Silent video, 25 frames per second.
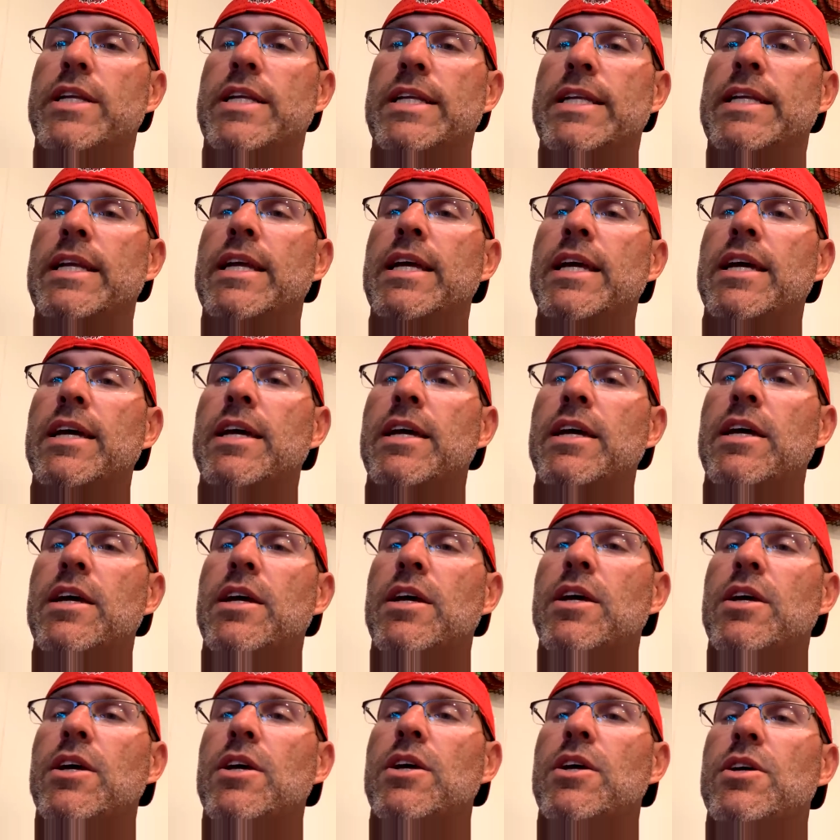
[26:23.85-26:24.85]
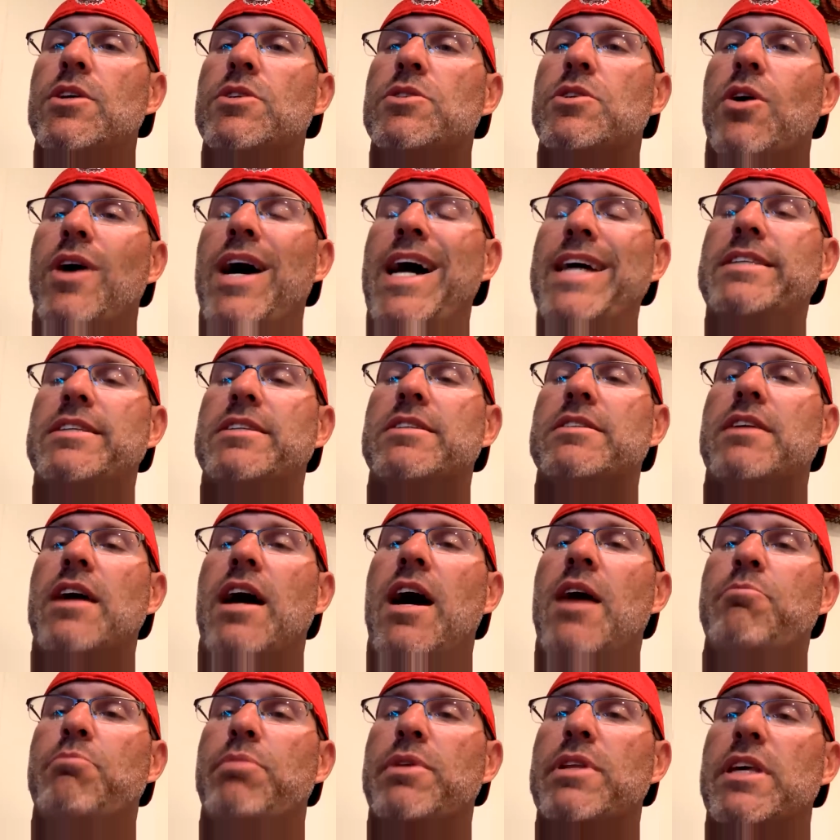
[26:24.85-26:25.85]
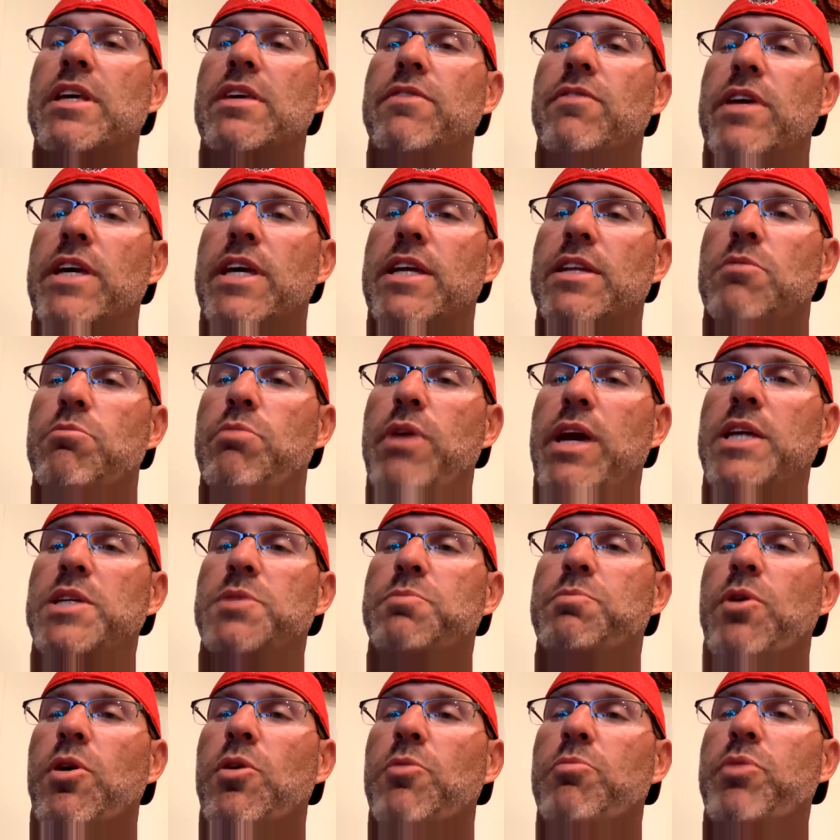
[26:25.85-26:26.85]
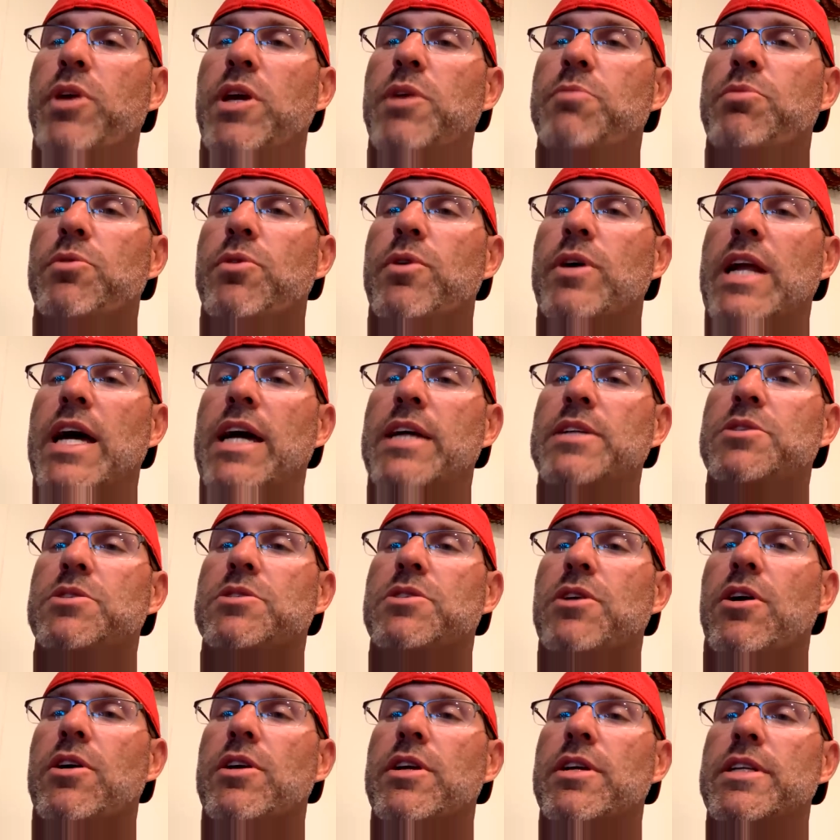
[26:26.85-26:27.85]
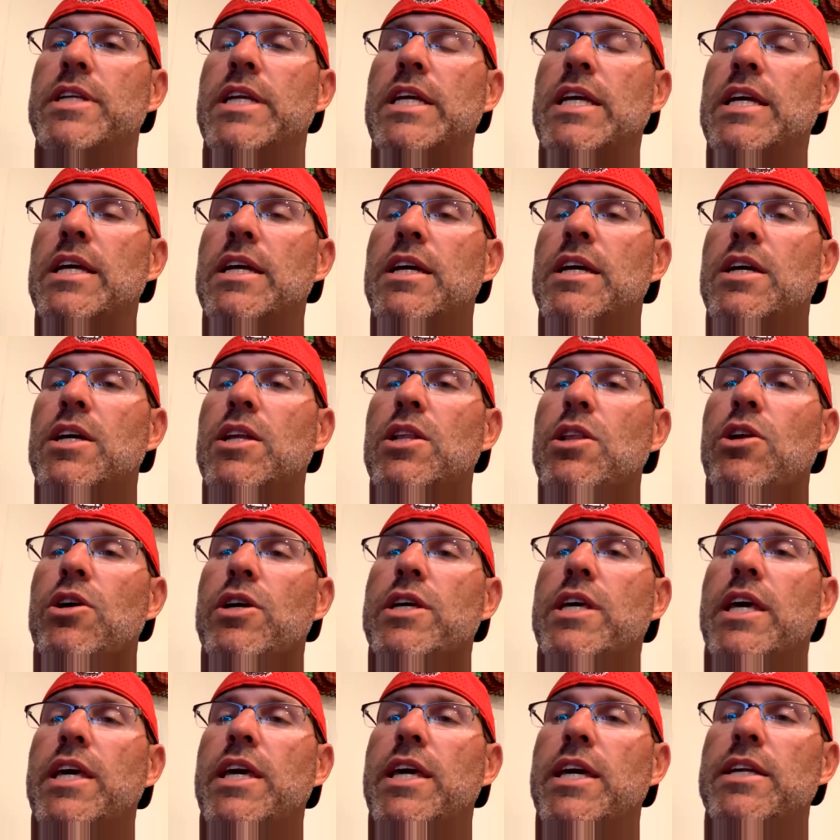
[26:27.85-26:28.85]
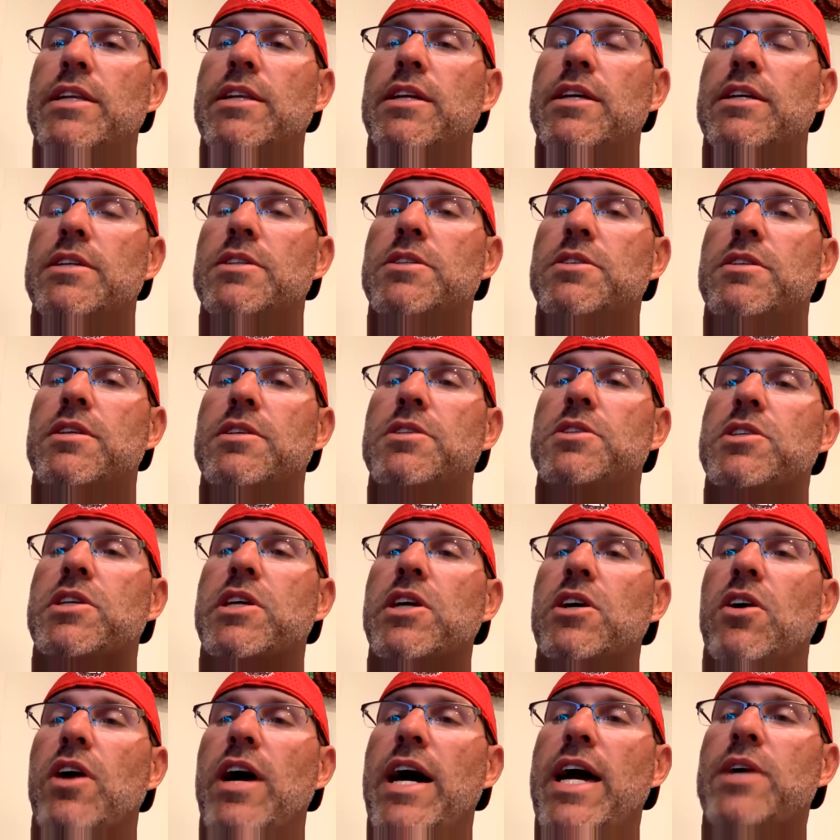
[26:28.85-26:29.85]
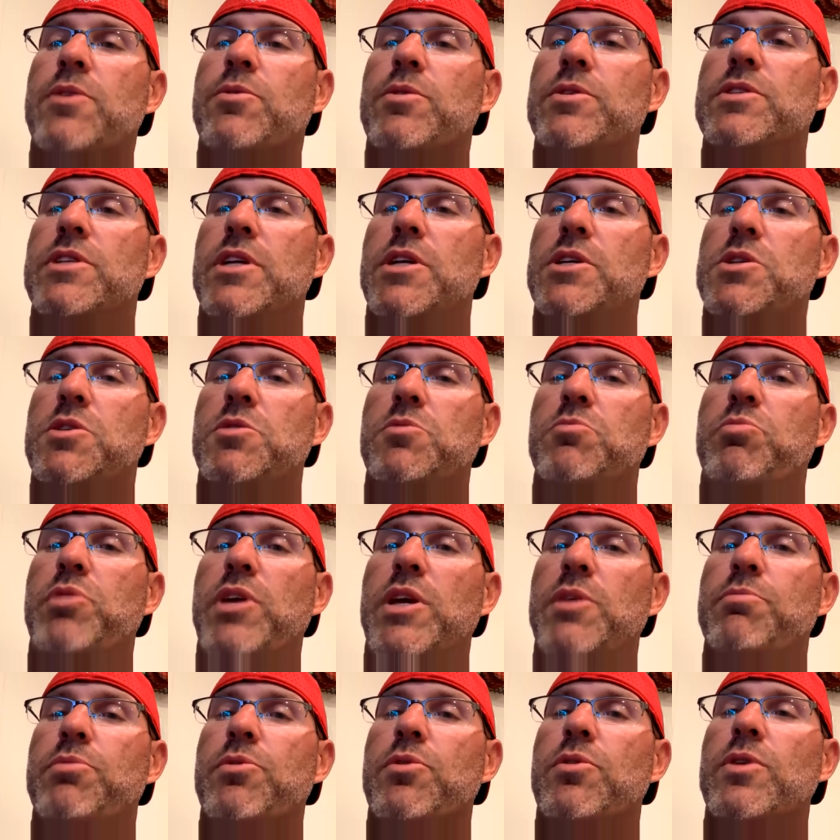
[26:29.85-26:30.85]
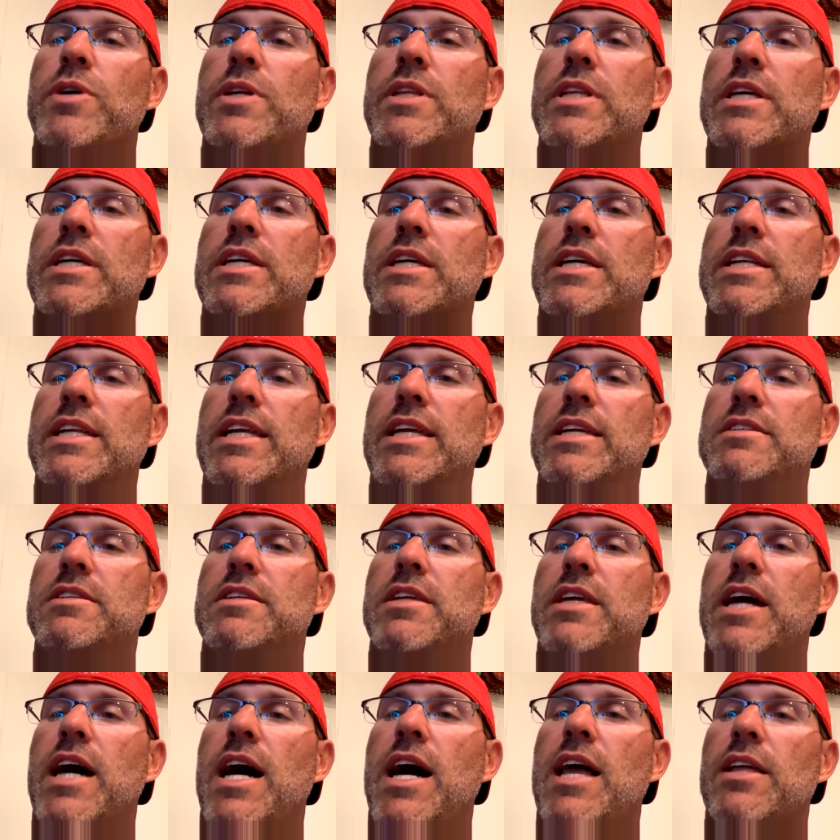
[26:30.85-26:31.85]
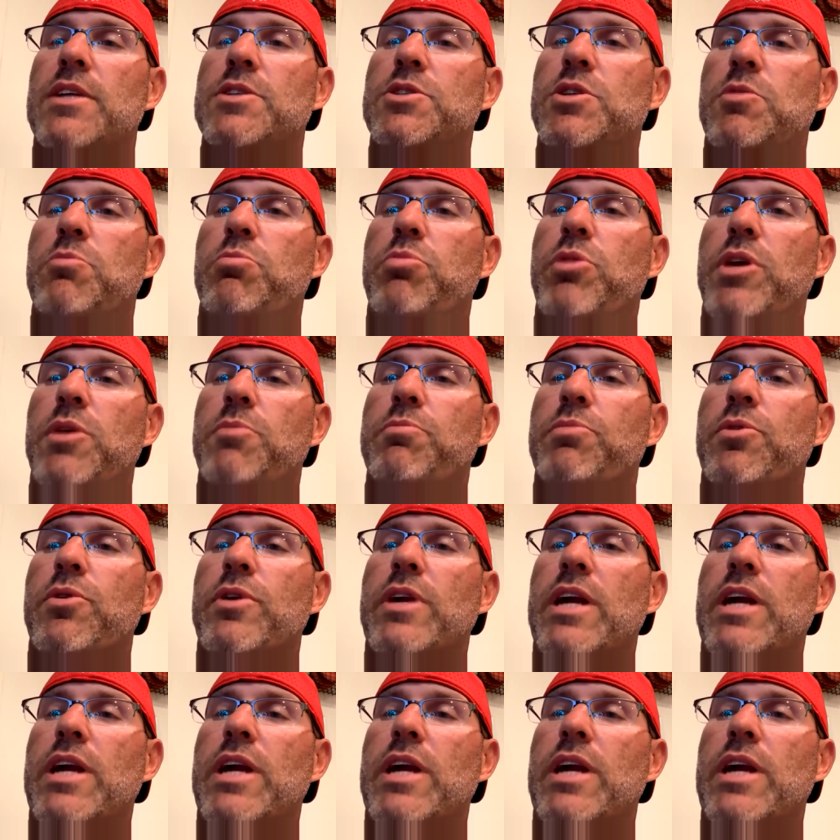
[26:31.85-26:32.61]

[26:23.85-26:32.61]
And so I stopped believing in the baseball people, and I started looking into the skill acquisition people and the kinesiology people.